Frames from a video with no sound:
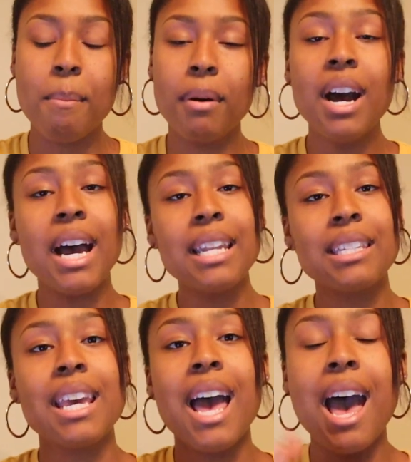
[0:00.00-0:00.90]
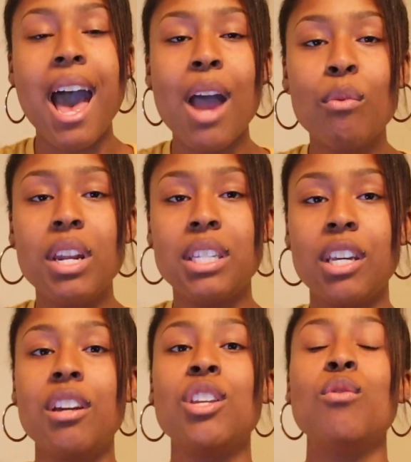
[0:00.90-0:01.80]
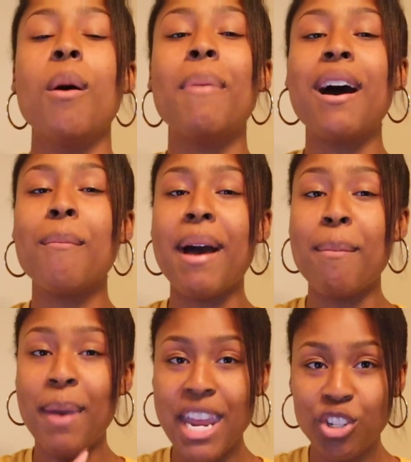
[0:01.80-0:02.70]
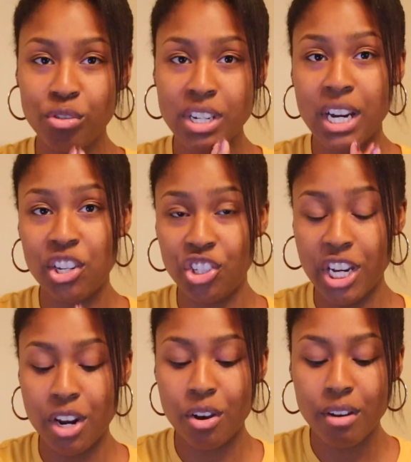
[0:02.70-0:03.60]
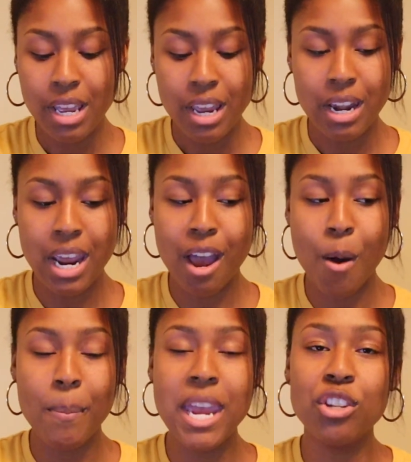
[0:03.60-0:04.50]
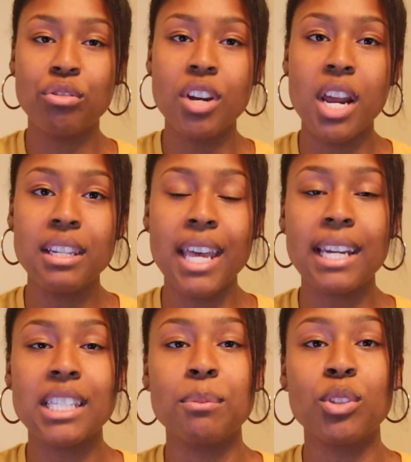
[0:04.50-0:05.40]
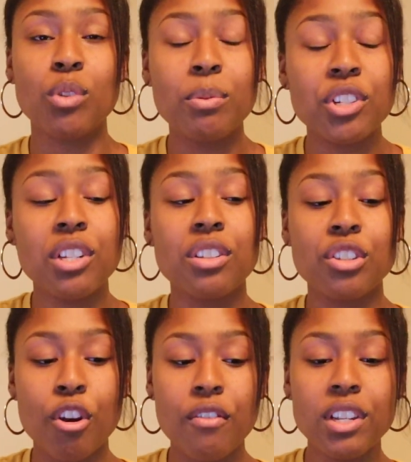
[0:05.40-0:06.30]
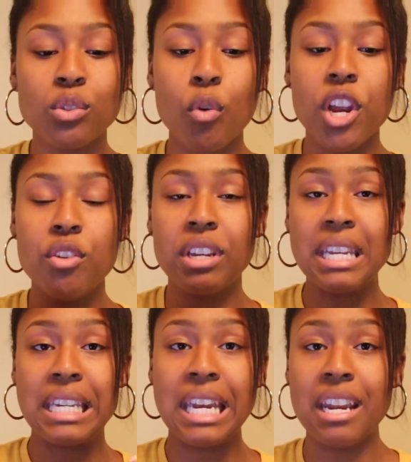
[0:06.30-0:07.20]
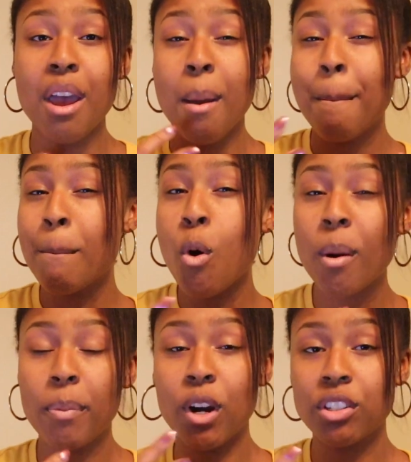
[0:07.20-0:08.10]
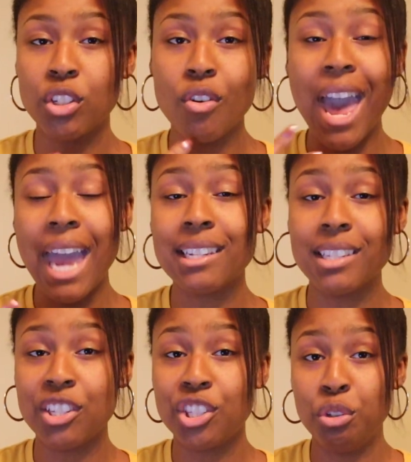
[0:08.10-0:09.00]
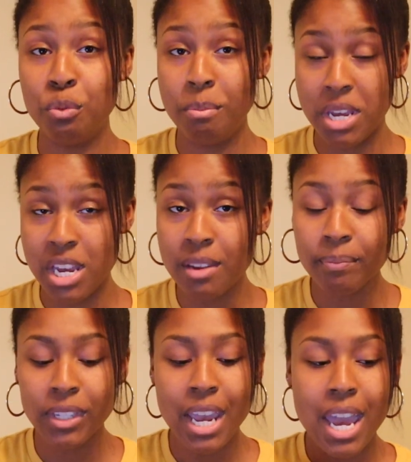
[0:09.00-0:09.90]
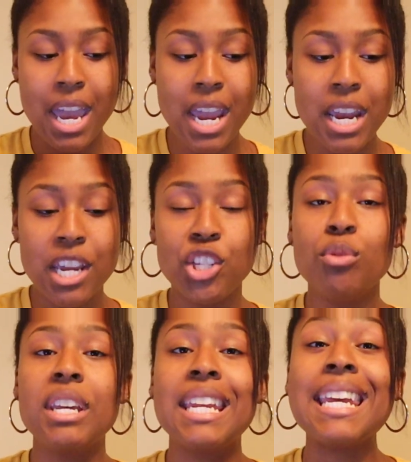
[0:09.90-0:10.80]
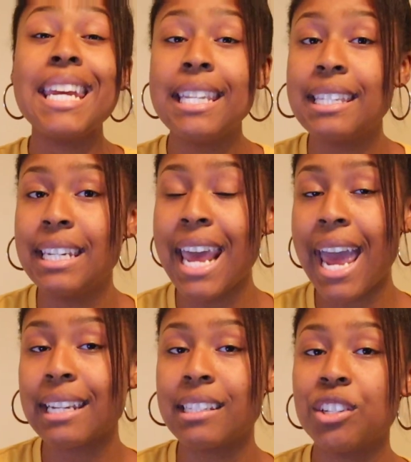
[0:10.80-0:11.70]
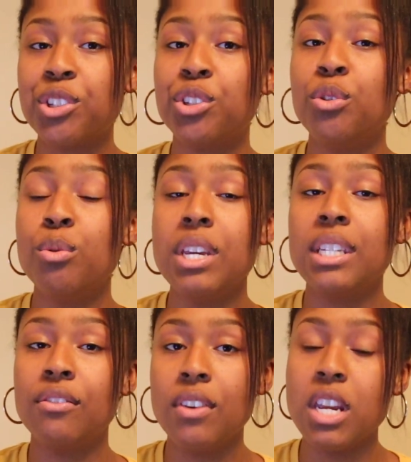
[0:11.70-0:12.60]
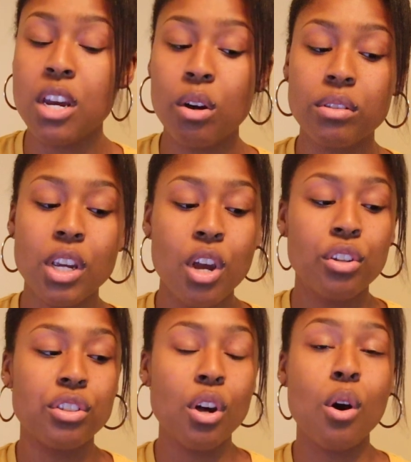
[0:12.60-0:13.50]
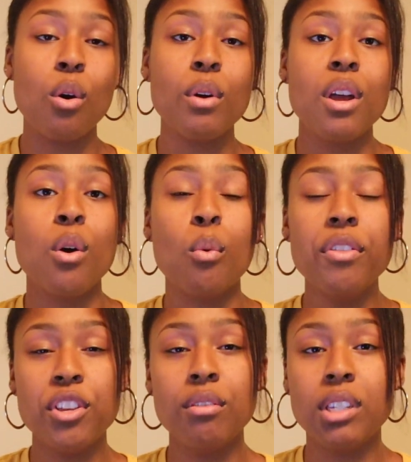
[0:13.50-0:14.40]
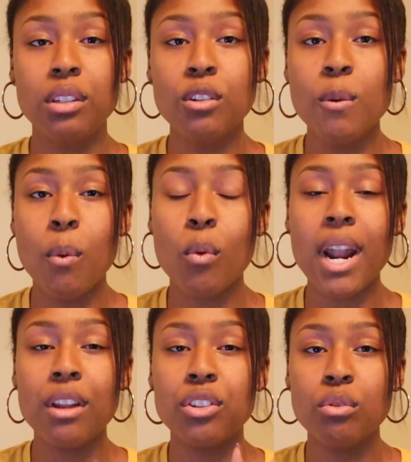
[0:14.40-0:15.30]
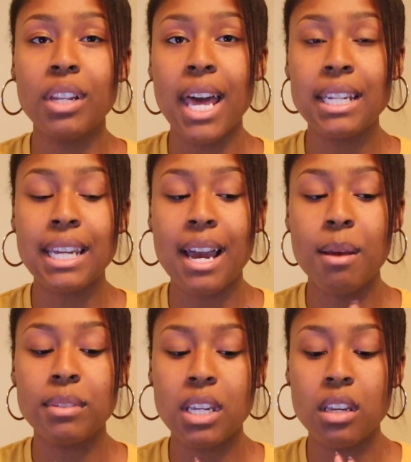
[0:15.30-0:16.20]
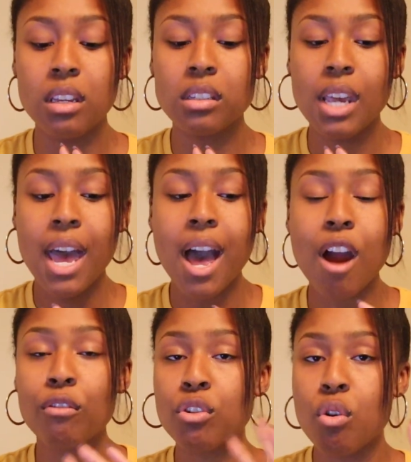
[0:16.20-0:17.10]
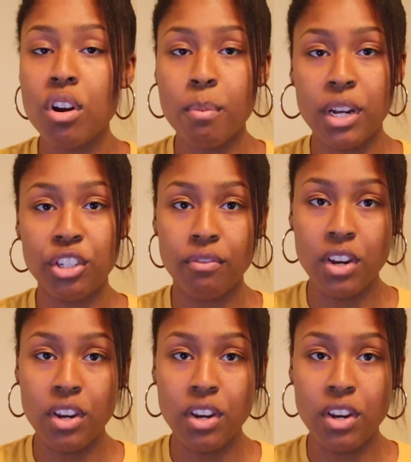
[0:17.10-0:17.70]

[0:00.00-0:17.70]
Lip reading: but I want to tell you about my Patreon channel. Now, Patreon is like a subscription service where you can get more personal access to me, and you get instant access to these videos. So with YouTube, what I'll do a lot of times is I'll record a bunch of